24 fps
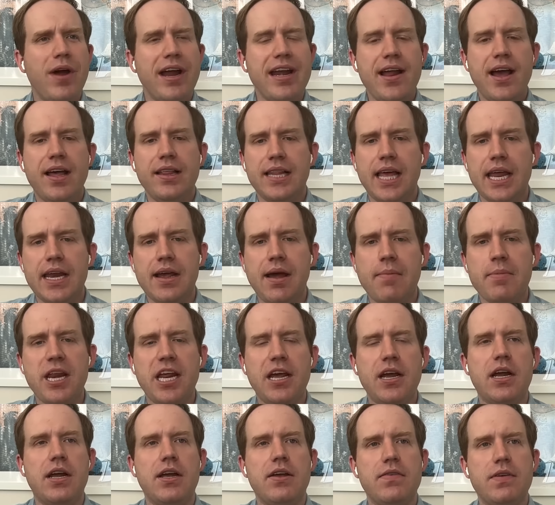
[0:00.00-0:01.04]
And why not let it, I
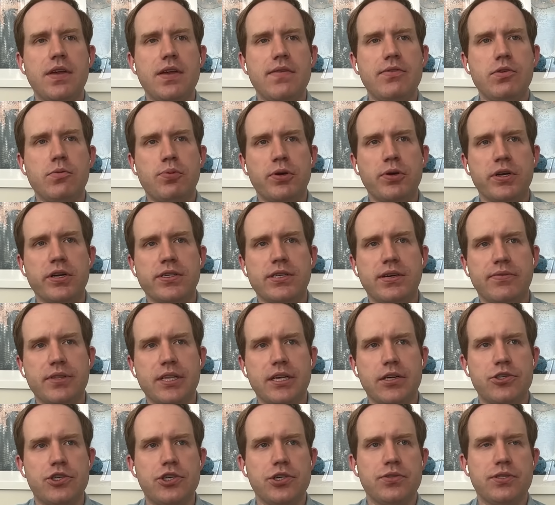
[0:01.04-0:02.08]
mean, if you put yourself
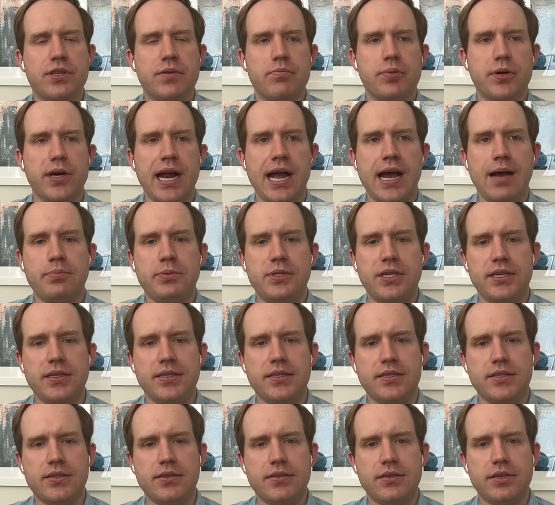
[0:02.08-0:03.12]
in their shoes, and perhaps
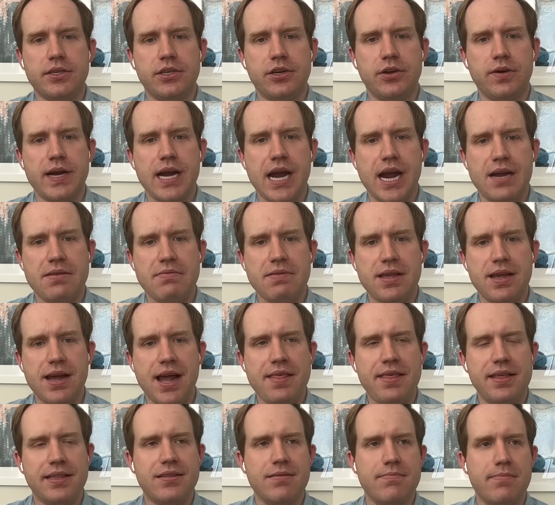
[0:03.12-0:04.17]
it's, I
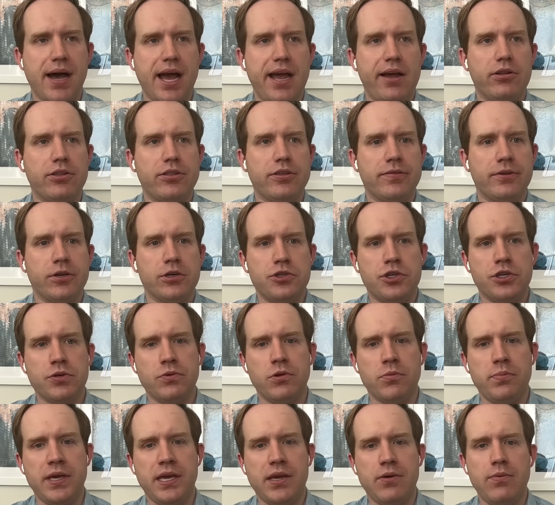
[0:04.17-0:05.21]
think the milder version
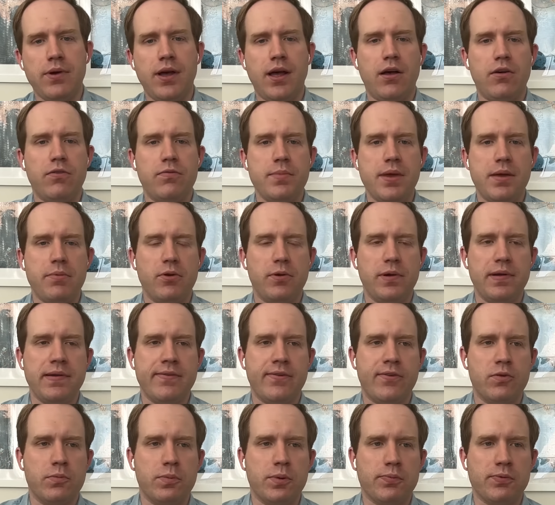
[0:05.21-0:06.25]
would be, well, maybe we
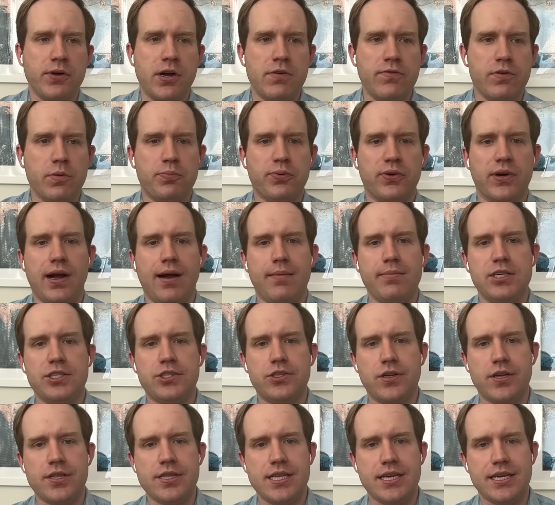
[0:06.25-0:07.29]

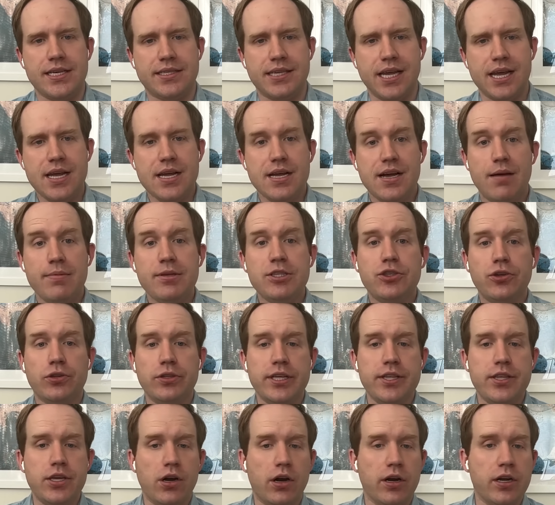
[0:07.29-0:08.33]
overpromised on this. I mean,
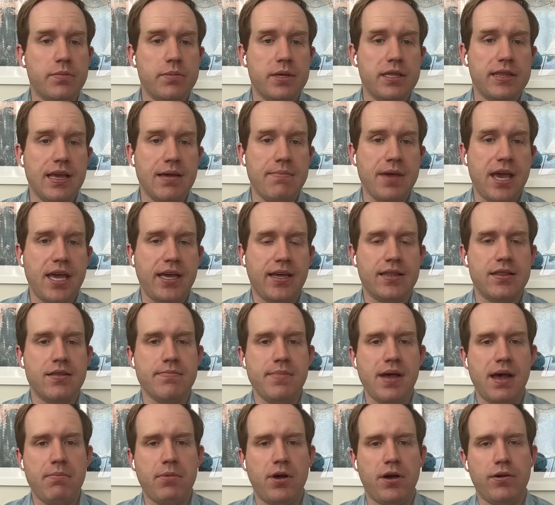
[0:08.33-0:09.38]
certainly the argument they make in
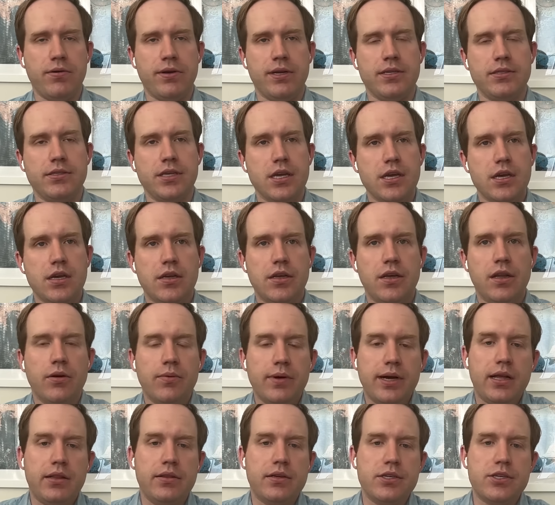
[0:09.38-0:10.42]
the memo is,
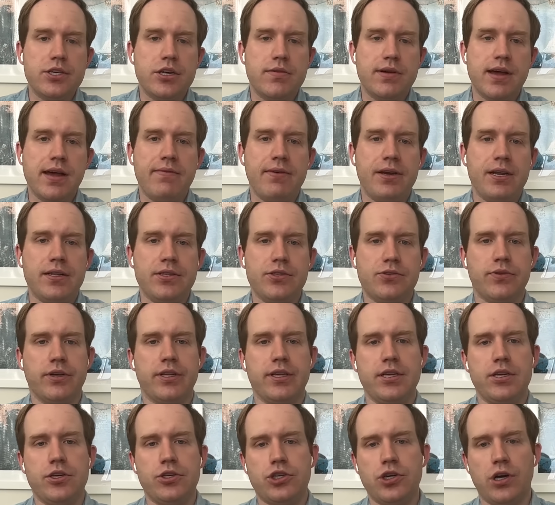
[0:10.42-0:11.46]
well, there's no evidence
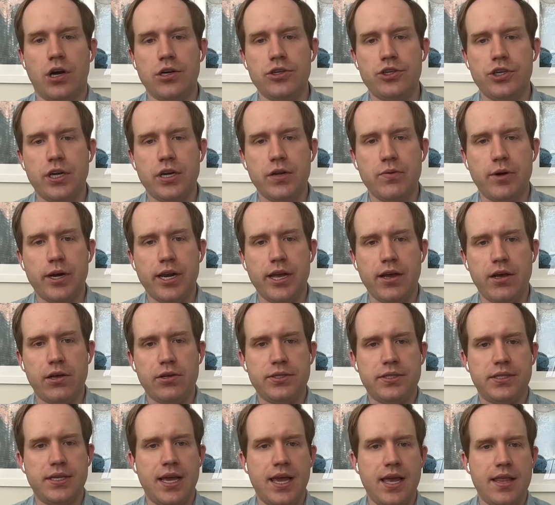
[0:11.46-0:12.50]
really to charge anyone
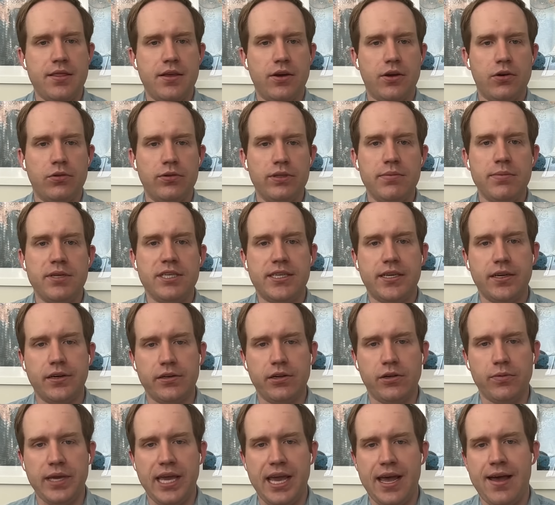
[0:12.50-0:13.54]
else, and the only
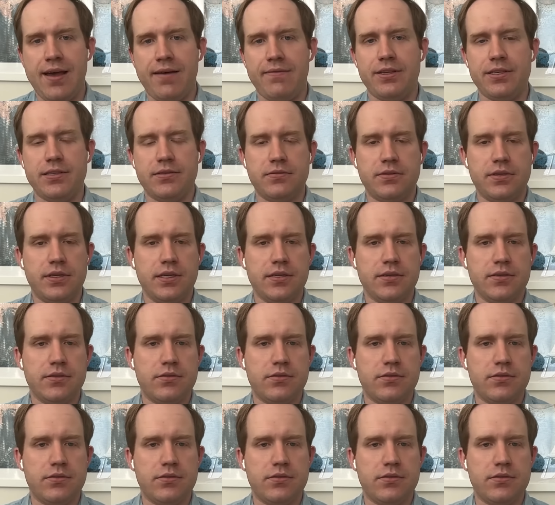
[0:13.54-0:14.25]
material we have is